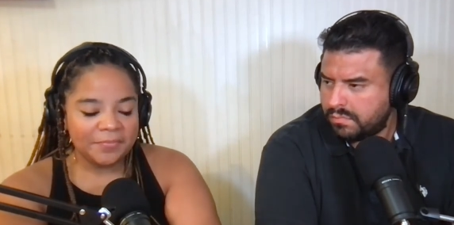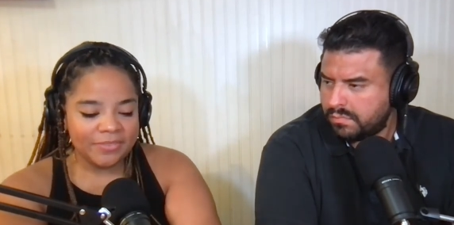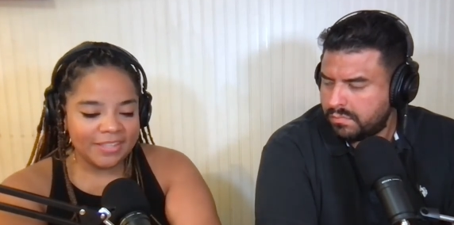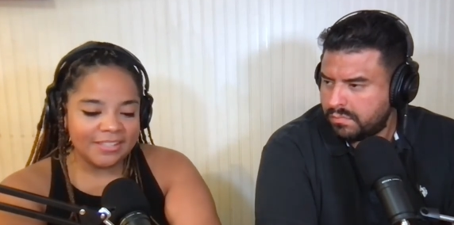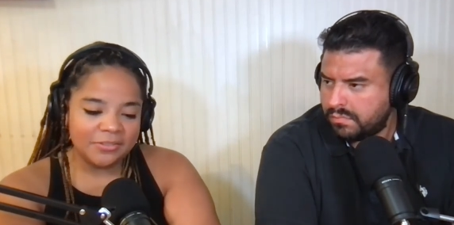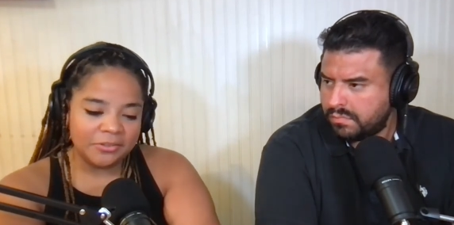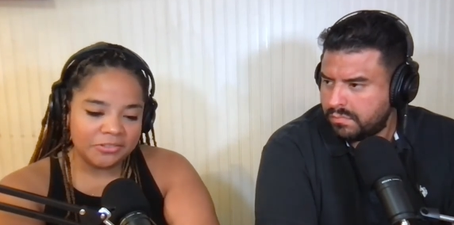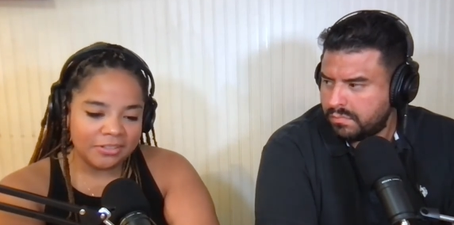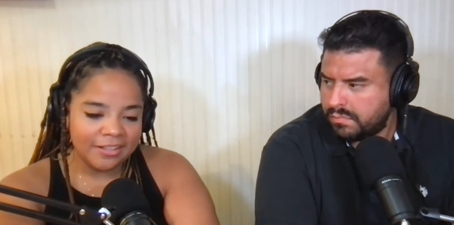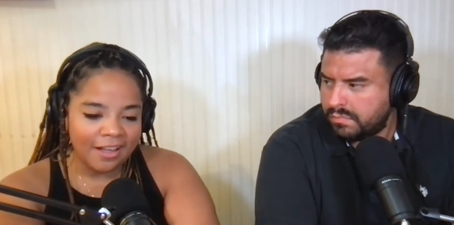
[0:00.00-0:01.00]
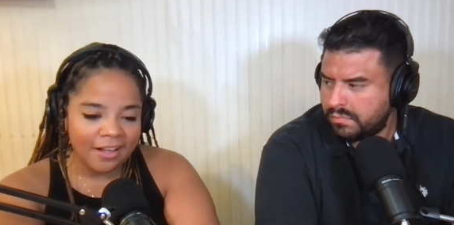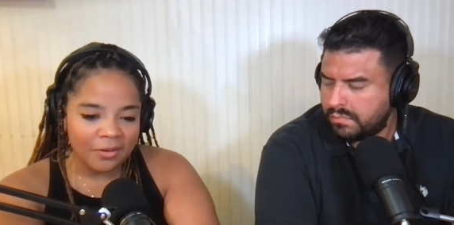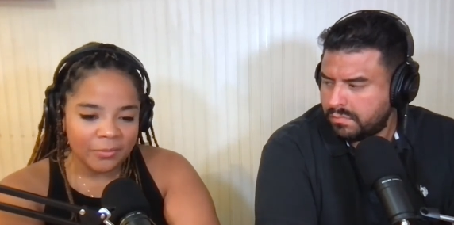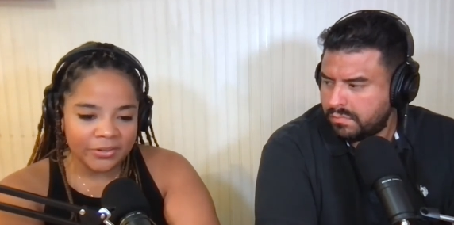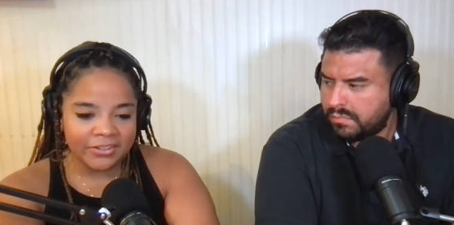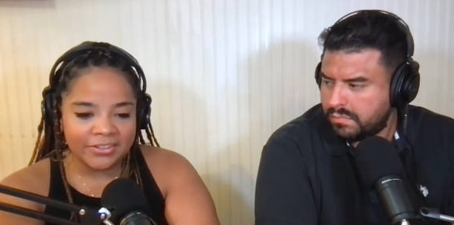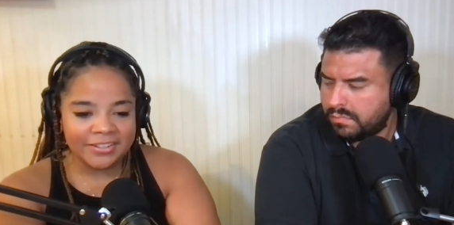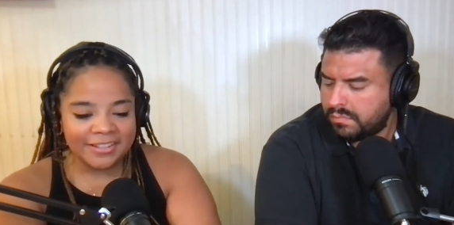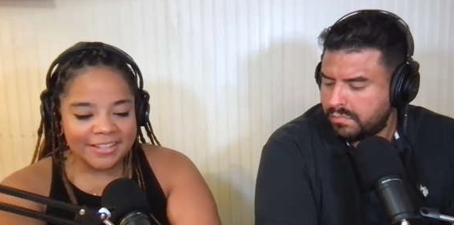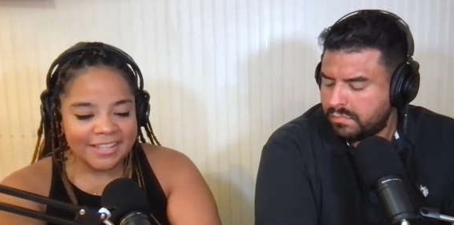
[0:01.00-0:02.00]
Speaker 1: he's socially
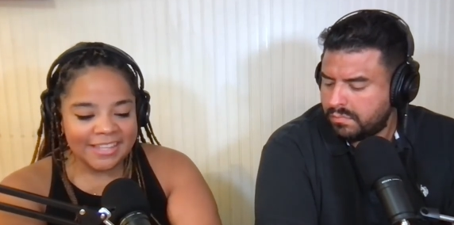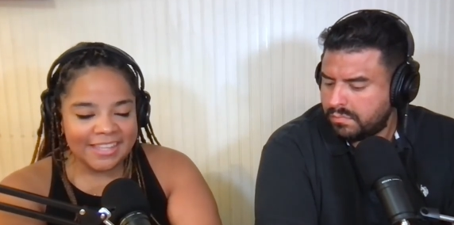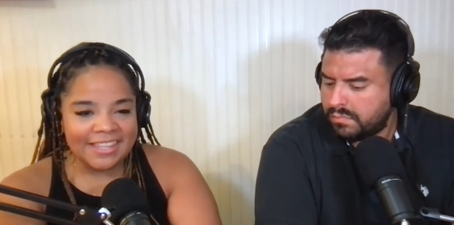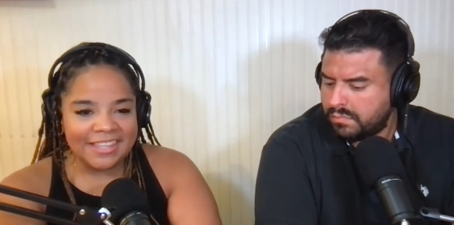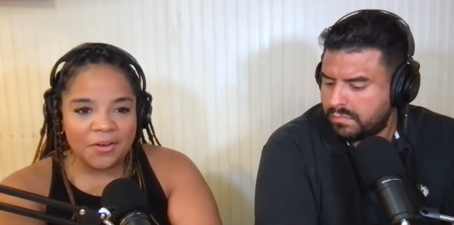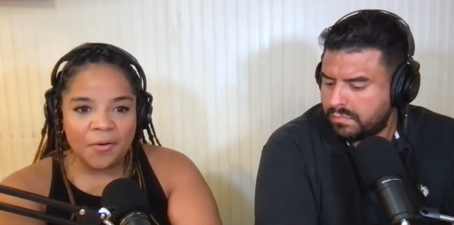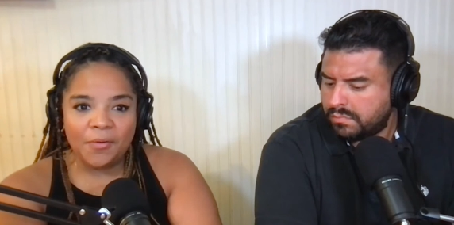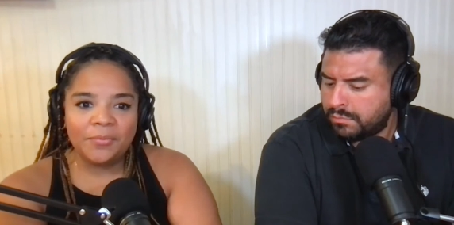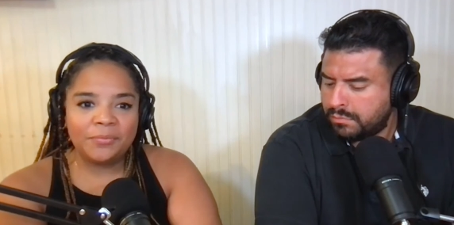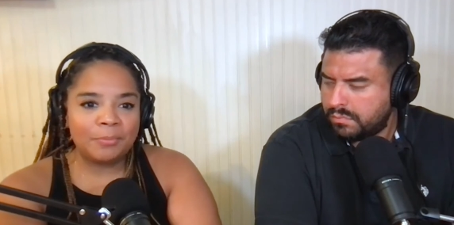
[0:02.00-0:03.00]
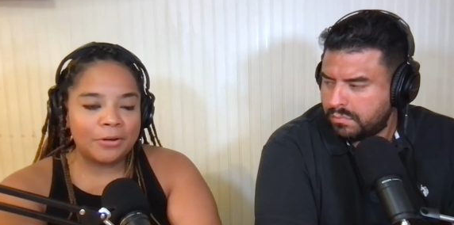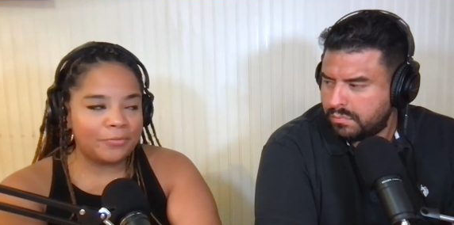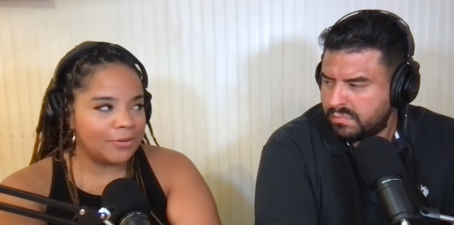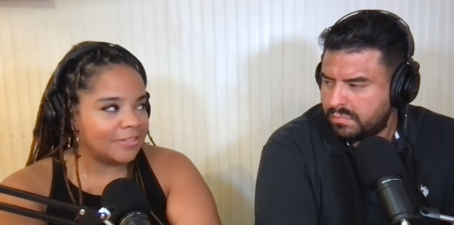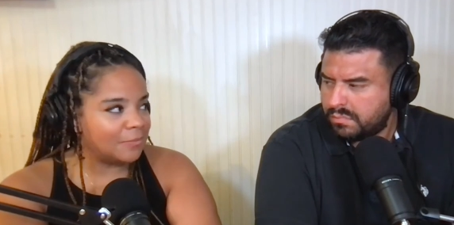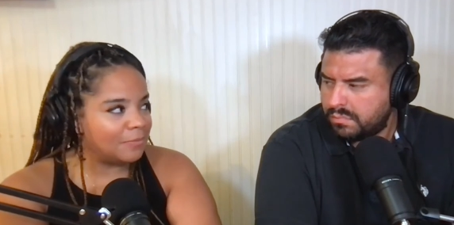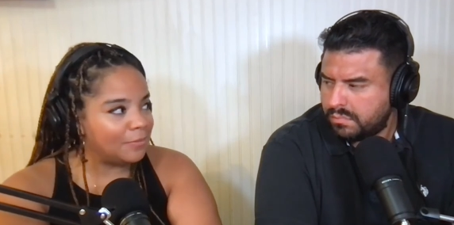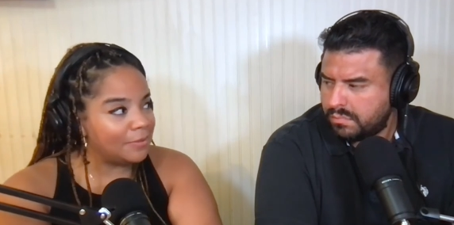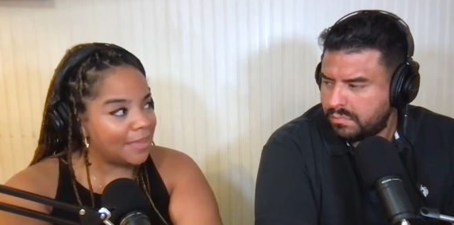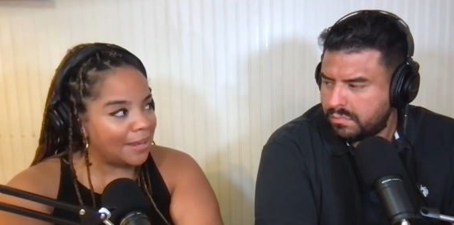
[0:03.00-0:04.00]
awkward. He prefers to be
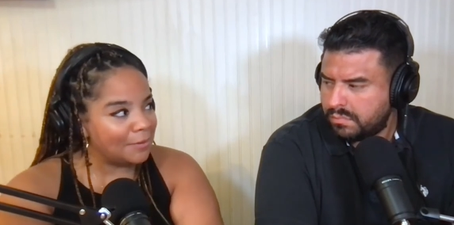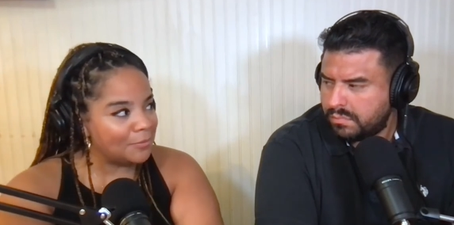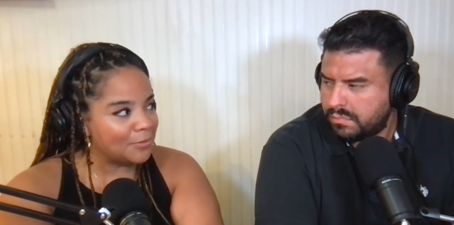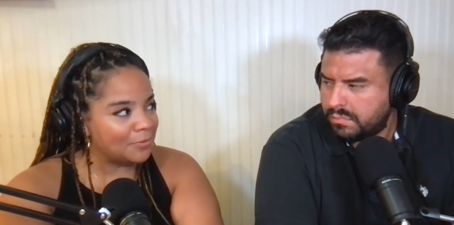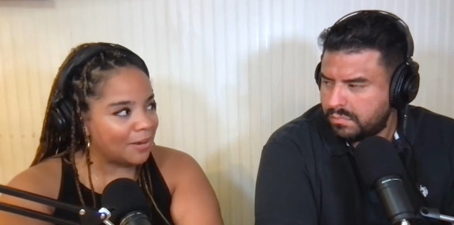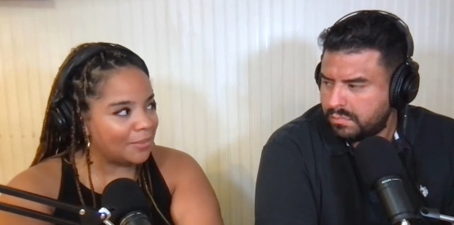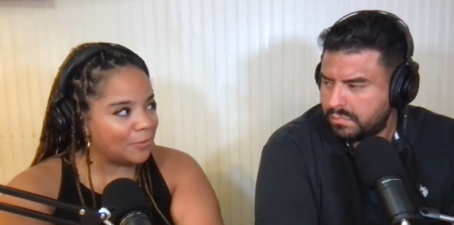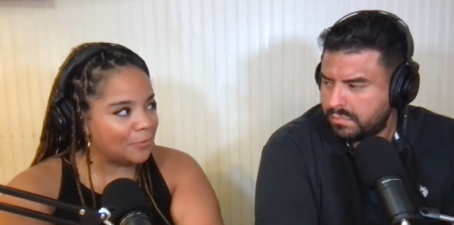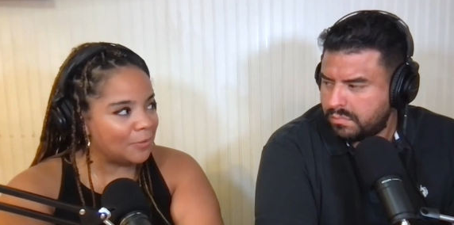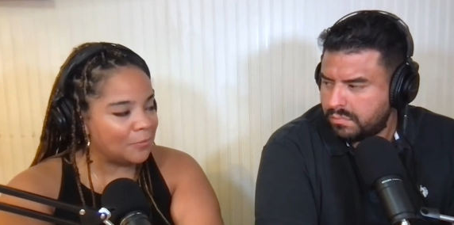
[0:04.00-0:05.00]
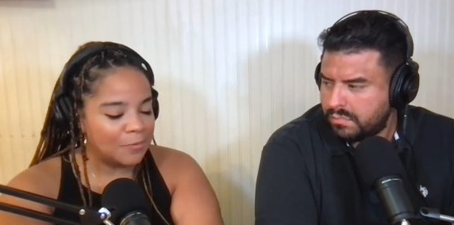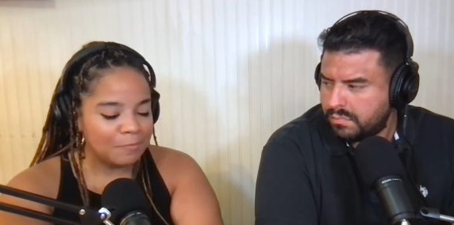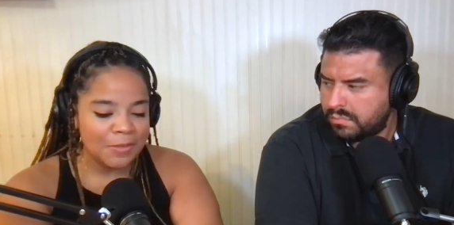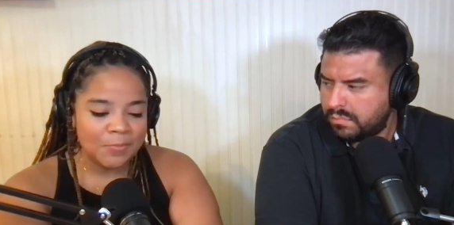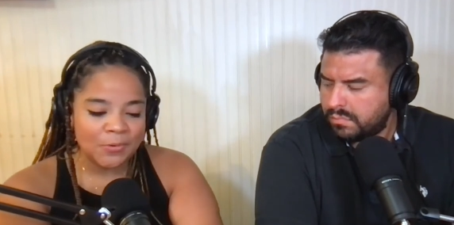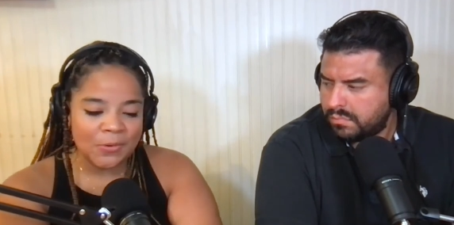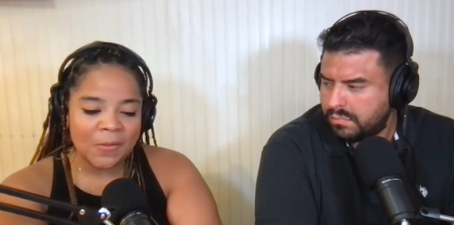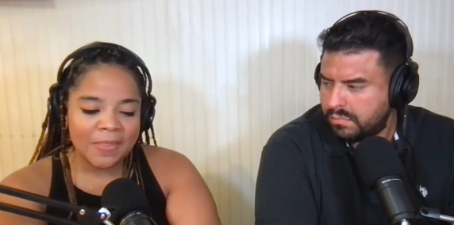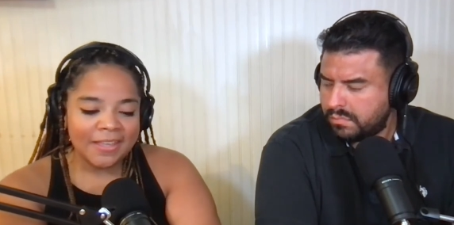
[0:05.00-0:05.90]
with animals rather than with people.